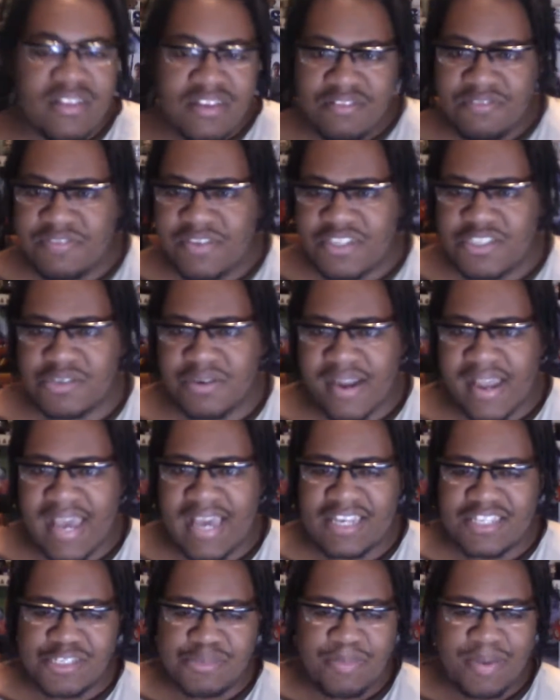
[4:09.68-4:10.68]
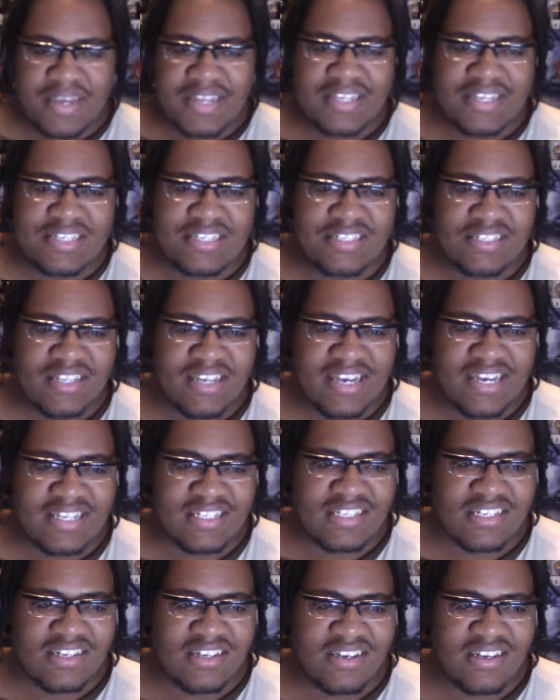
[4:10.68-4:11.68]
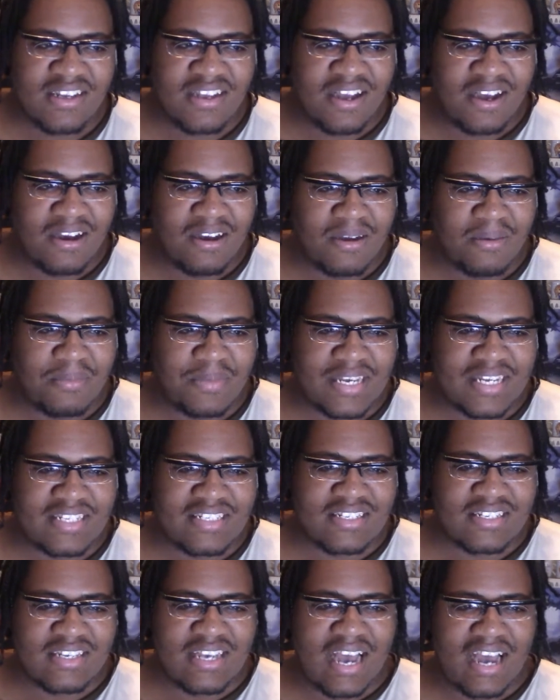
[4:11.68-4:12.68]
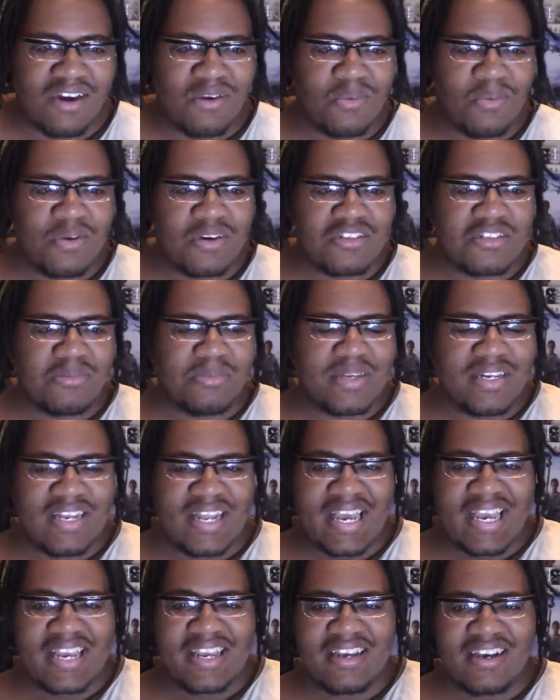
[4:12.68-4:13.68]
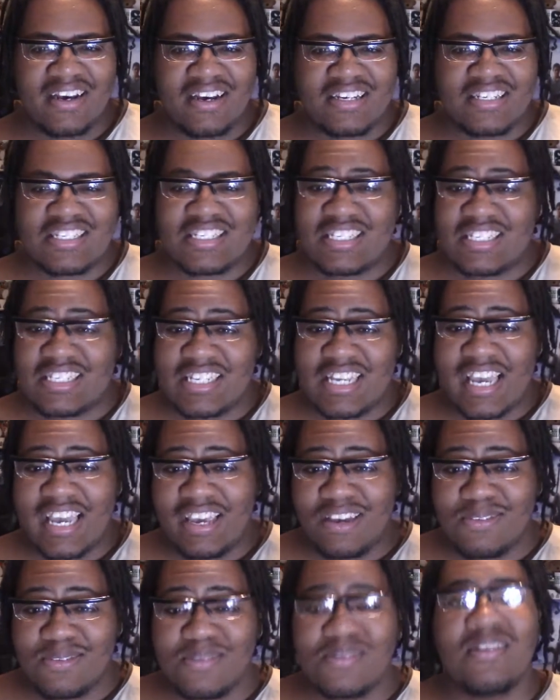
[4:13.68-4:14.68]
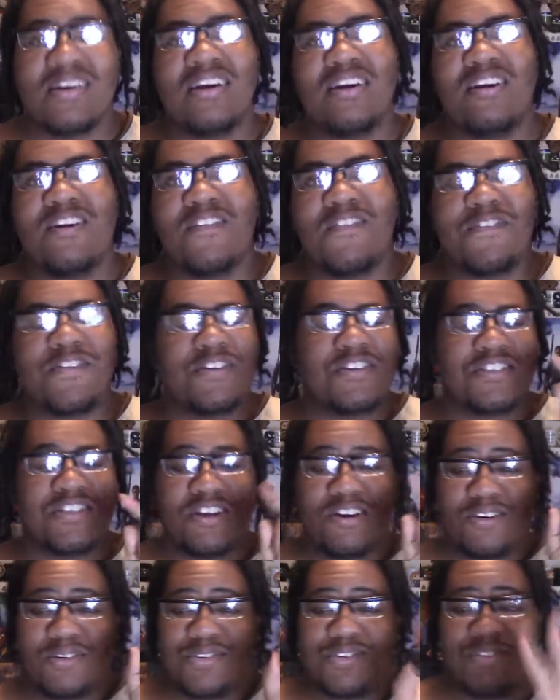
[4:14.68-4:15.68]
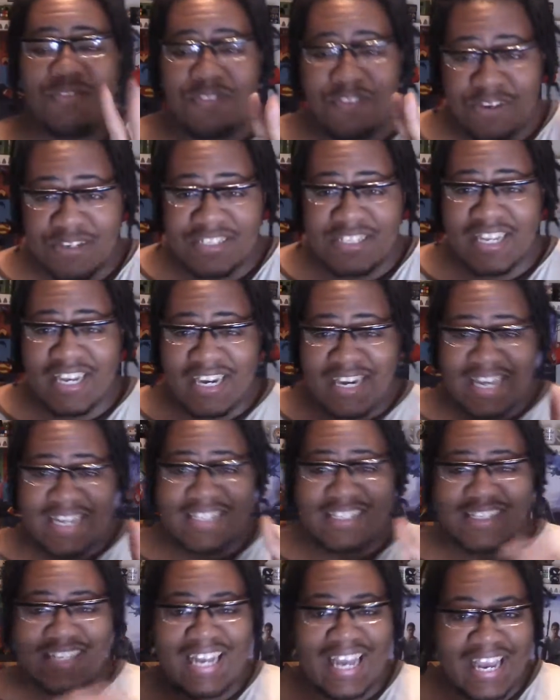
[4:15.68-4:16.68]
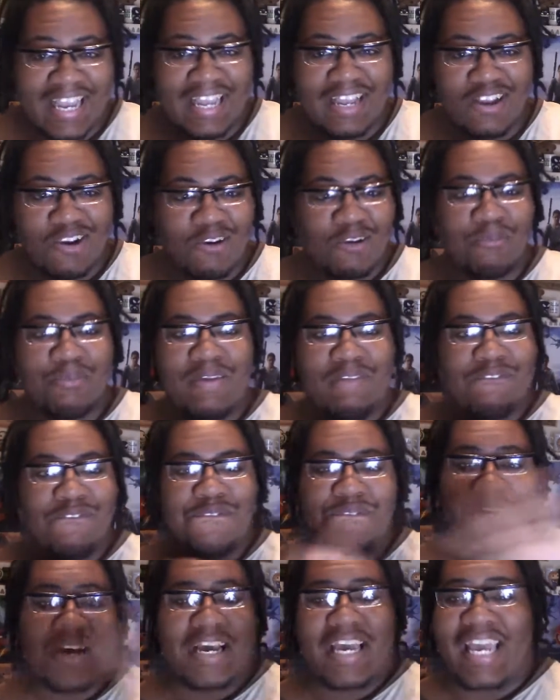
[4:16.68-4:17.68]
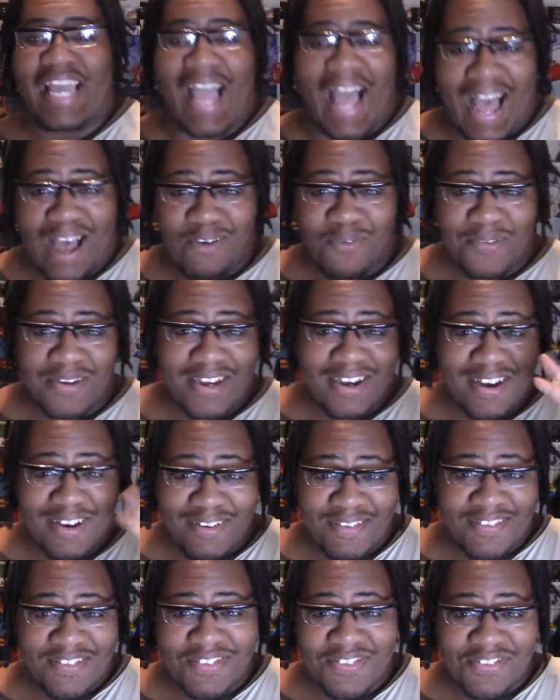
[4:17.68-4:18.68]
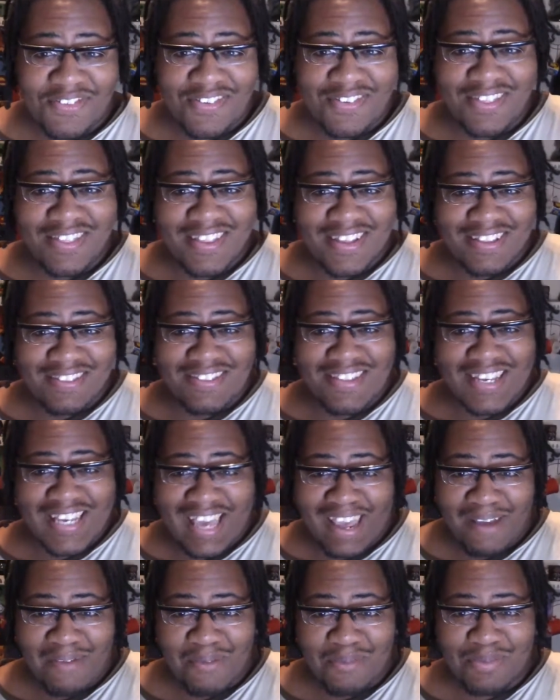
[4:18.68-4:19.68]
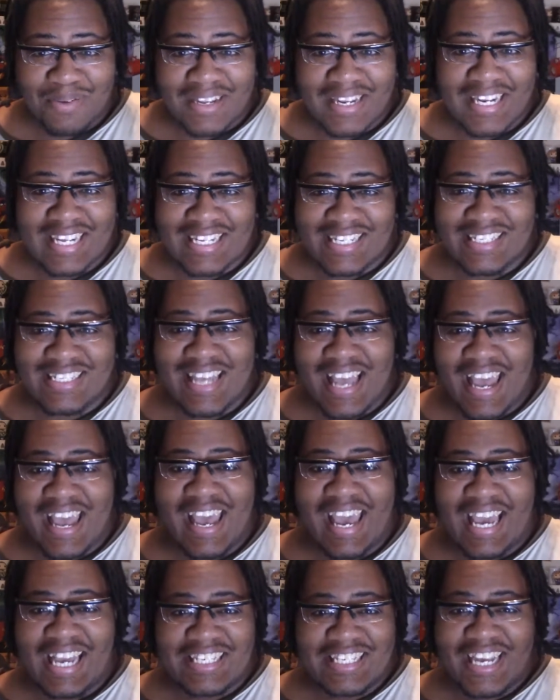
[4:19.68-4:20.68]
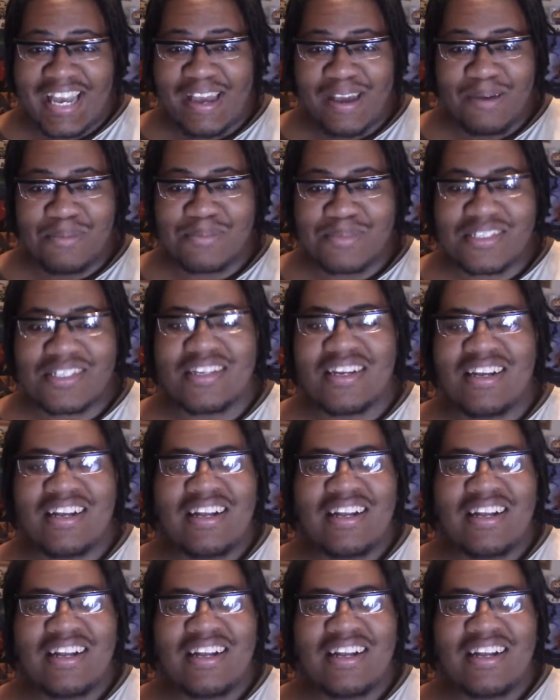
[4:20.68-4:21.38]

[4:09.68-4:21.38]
the adventuring aspect is that I don't want it to be like a skill. First thing that's like going to be fucking out of the game completely is HMs.